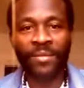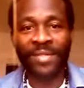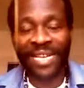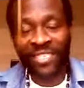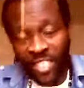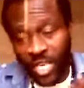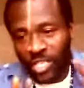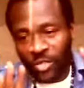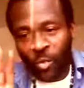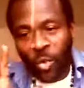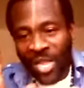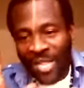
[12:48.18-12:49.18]
That's just
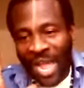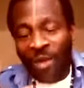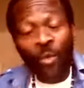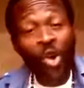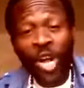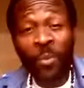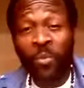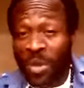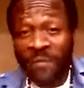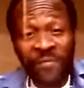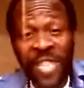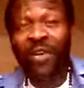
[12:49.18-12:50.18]
what I woke up
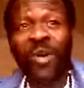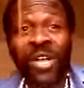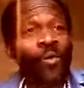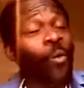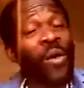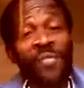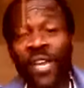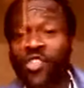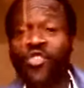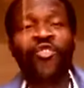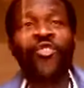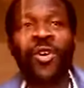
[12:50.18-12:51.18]
with. Now, whether
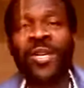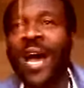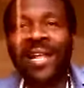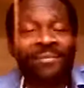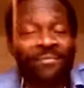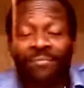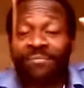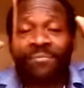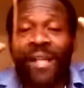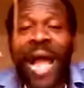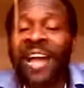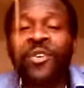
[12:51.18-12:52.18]
it's true or not,
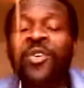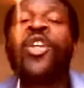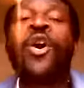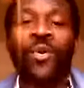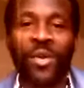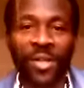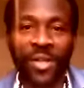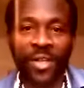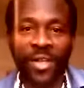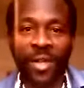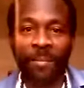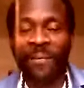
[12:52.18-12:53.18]
I don't know.
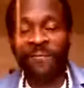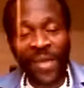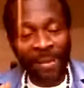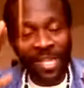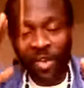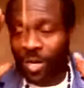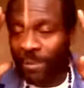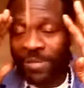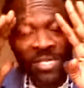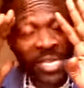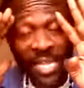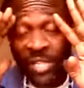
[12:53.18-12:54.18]
But family, all I'm
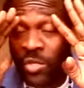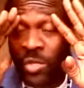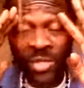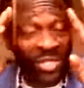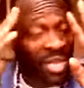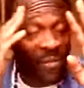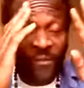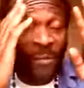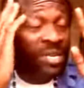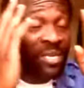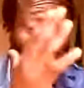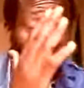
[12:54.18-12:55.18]
just getting you to think
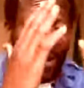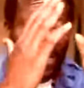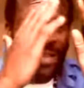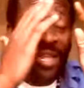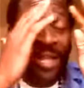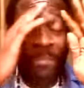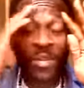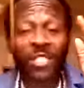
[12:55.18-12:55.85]
from a different